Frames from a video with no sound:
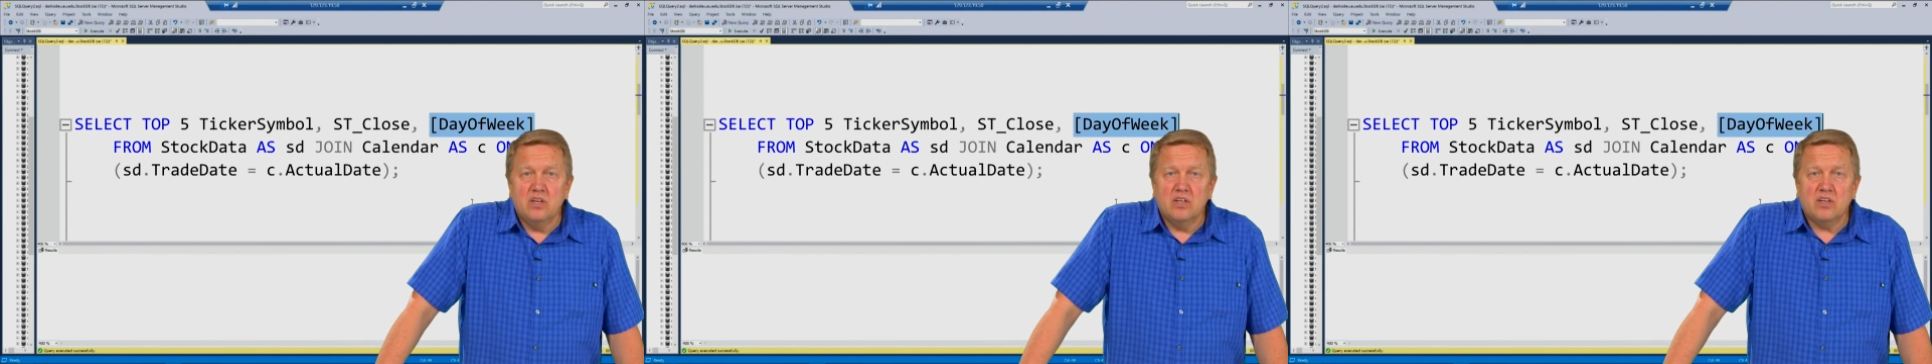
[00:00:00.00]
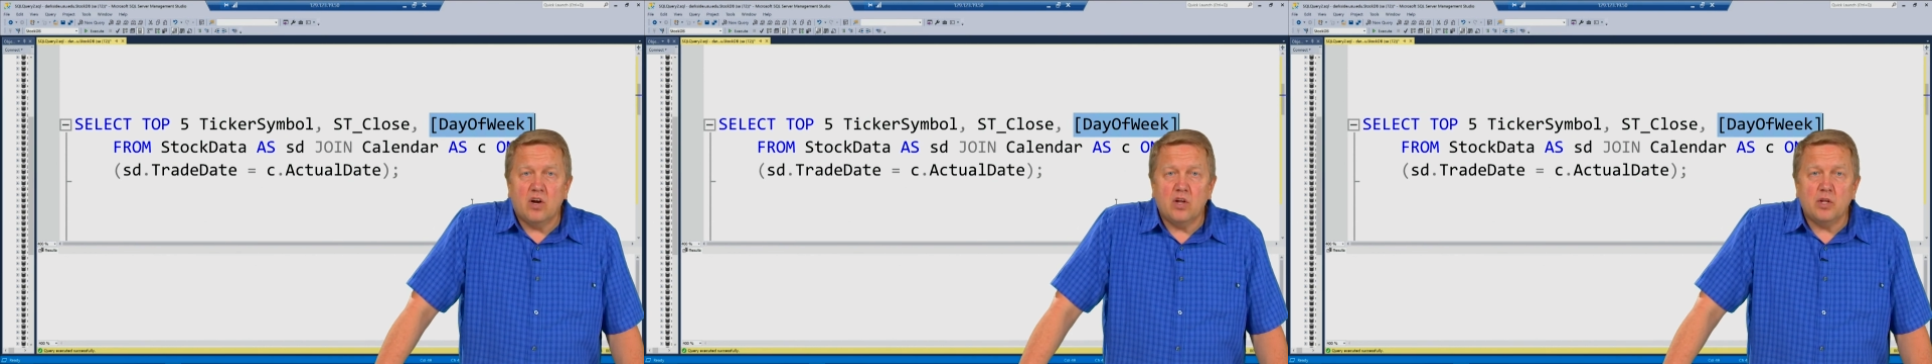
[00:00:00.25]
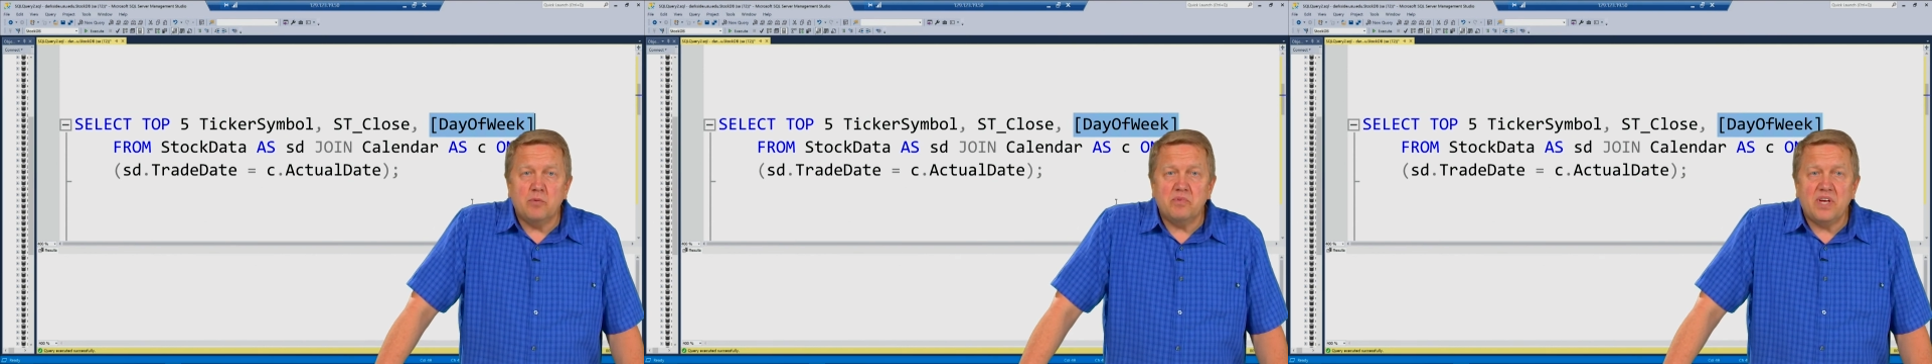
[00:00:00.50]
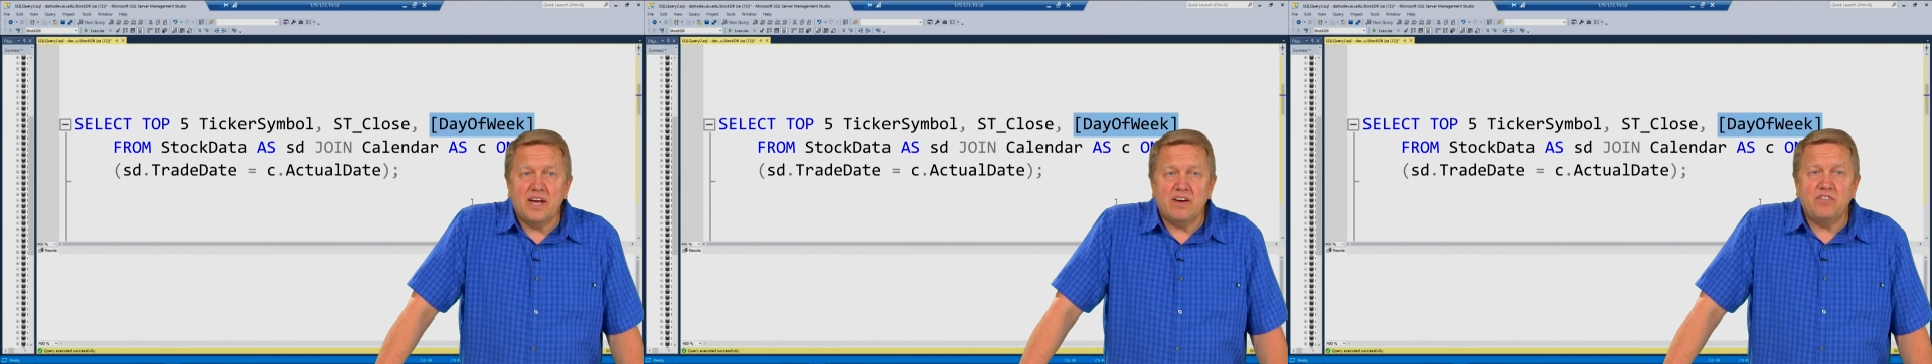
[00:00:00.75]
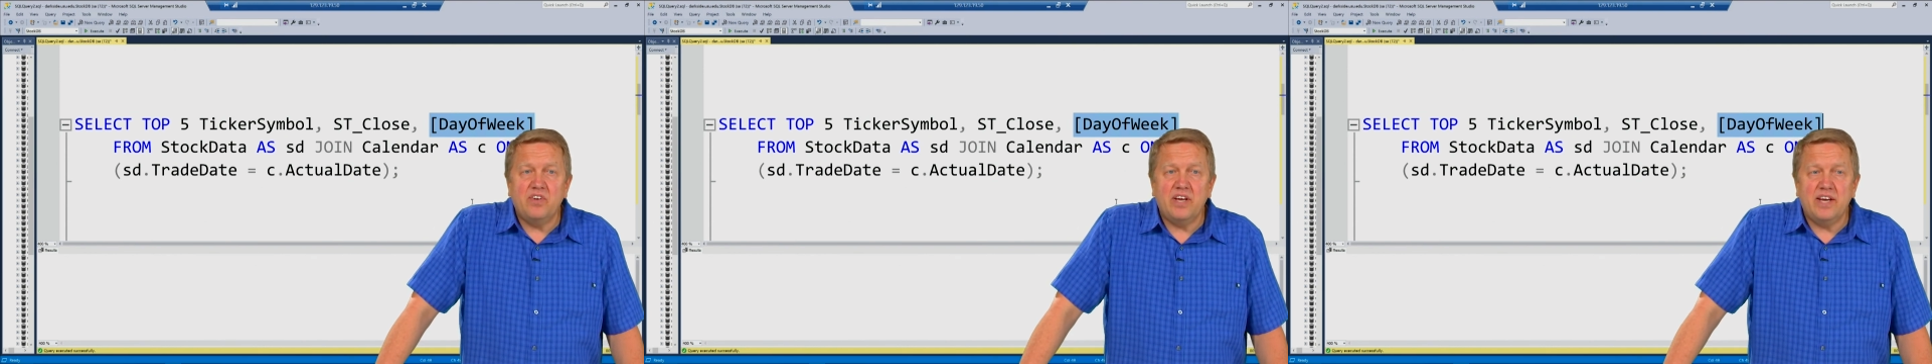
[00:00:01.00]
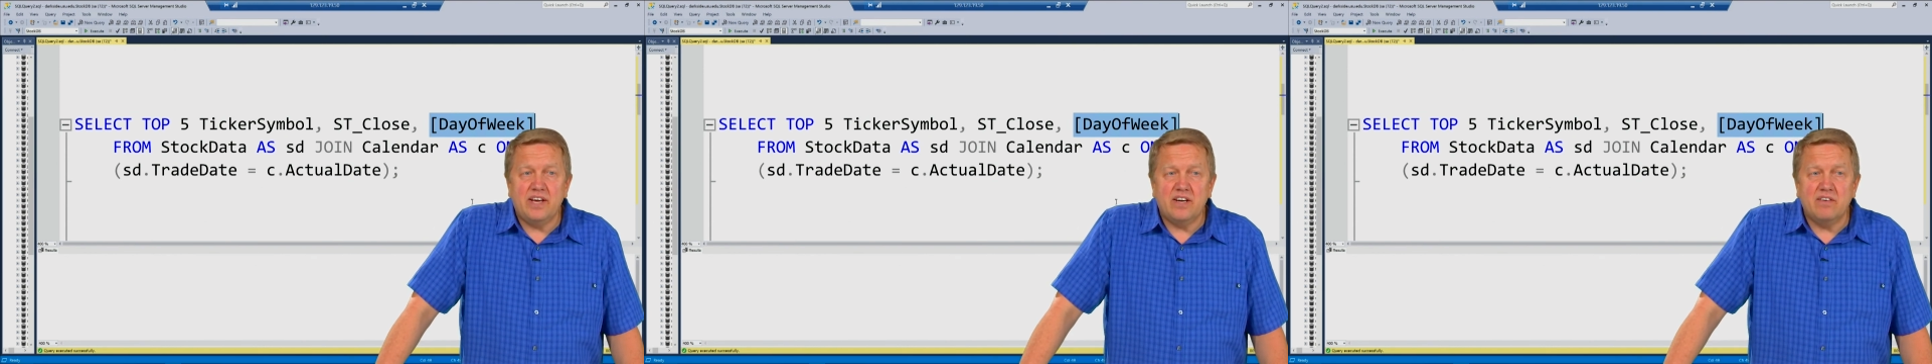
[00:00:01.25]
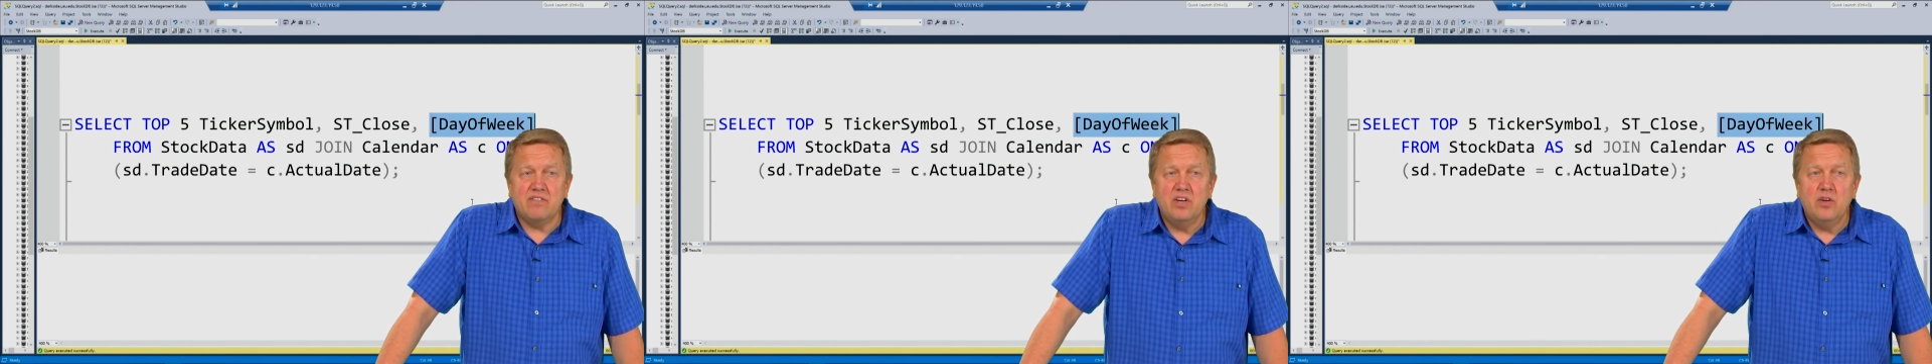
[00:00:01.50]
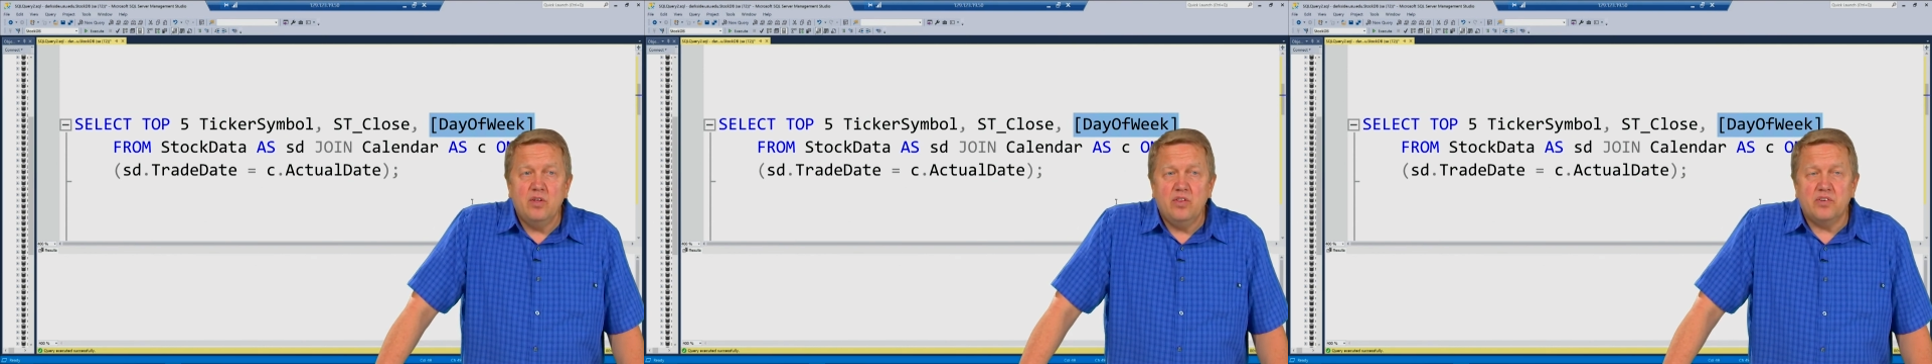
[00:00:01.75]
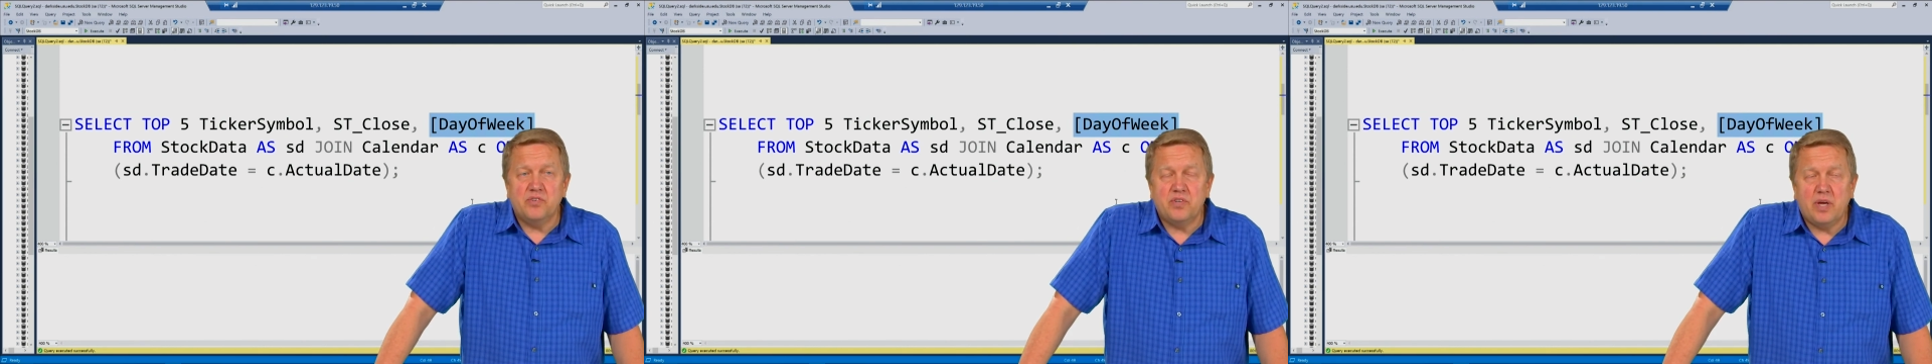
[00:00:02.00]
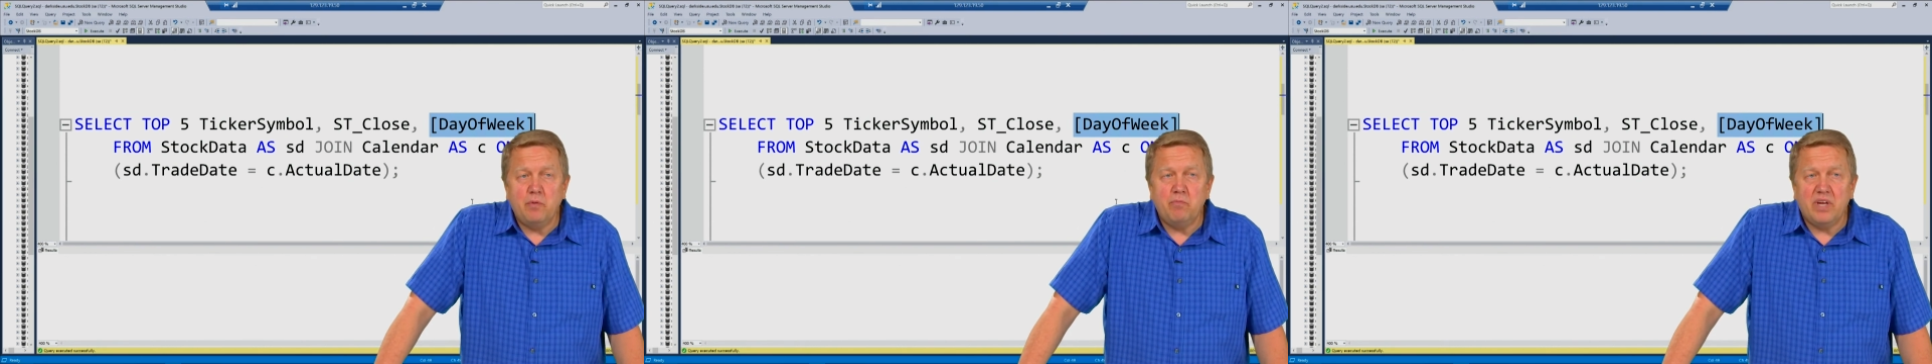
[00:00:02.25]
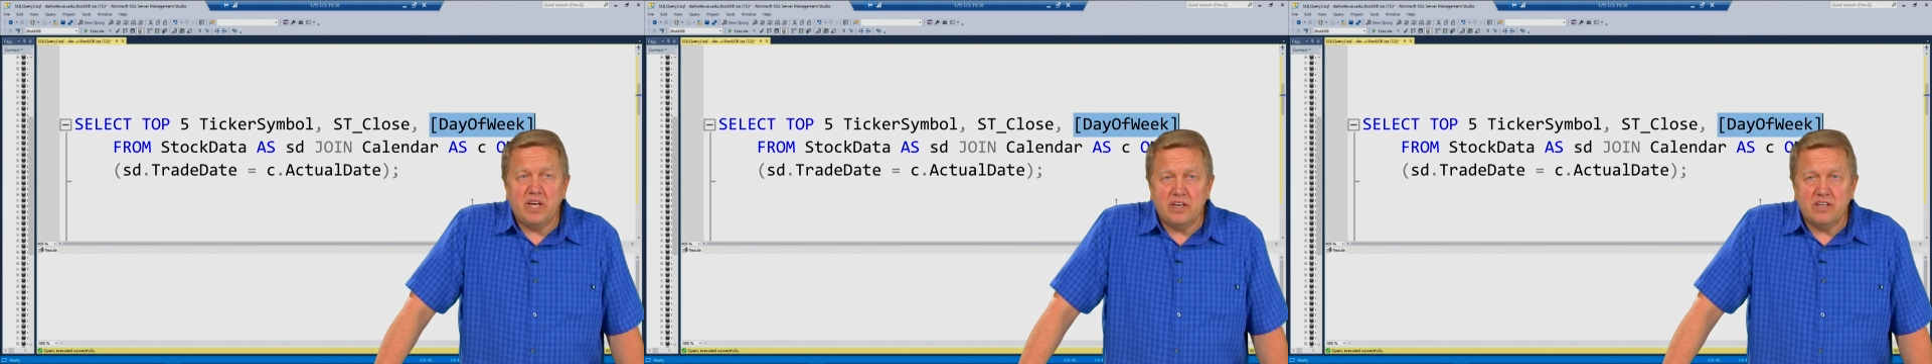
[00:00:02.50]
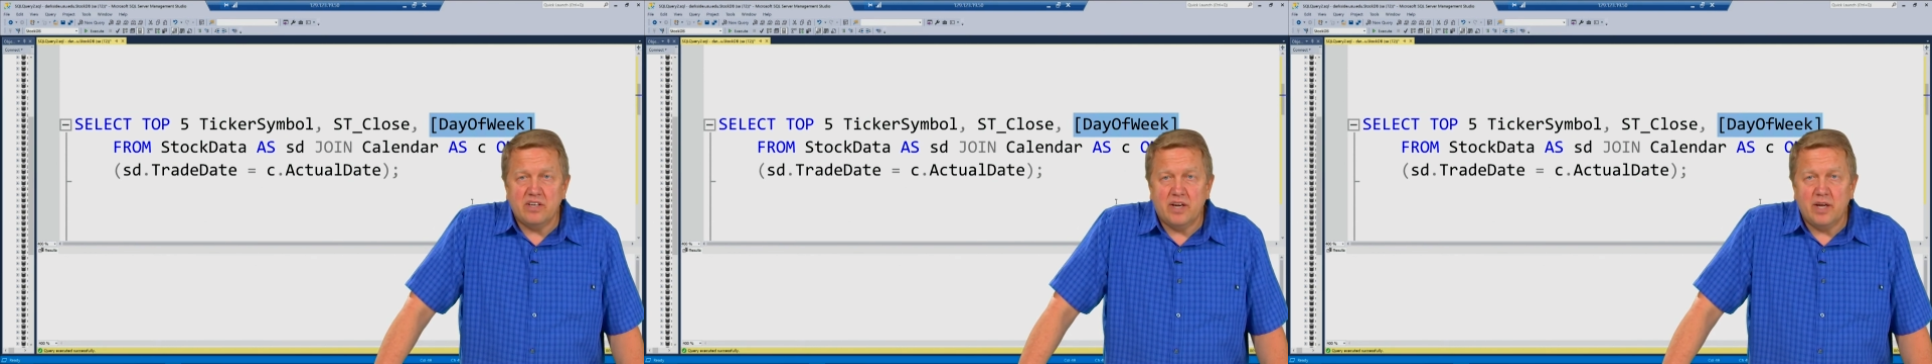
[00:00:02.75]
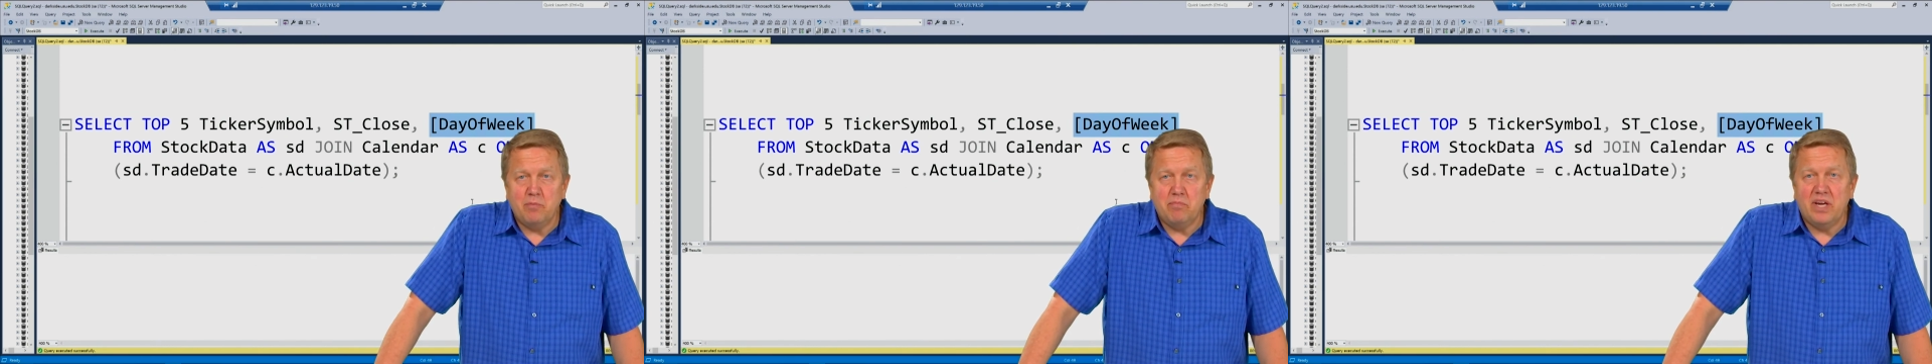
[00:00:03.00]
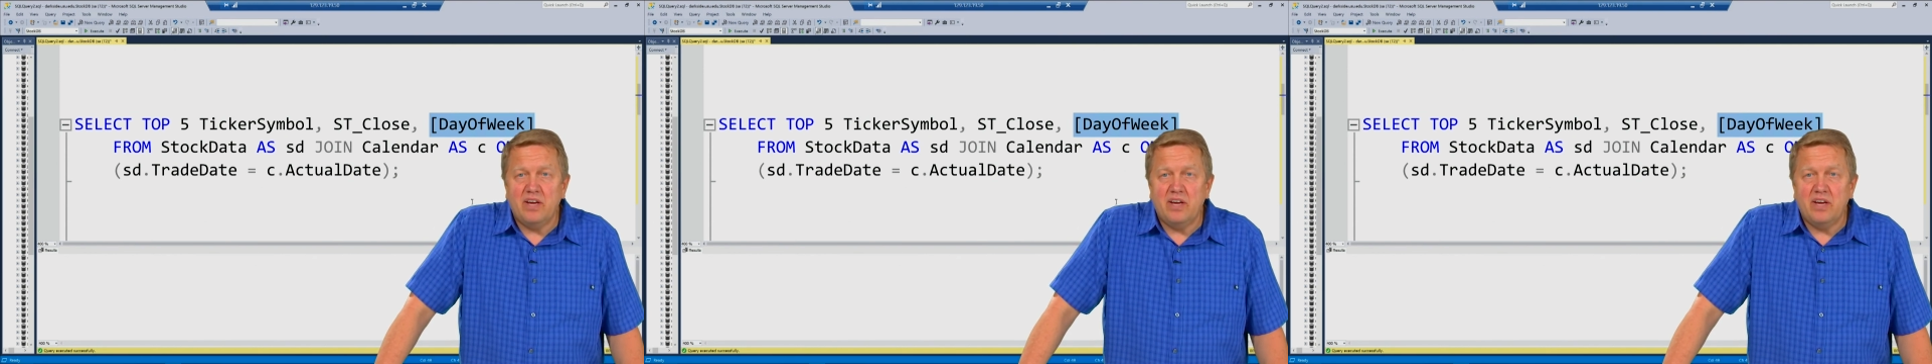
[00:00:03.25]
Columns have to have the same data type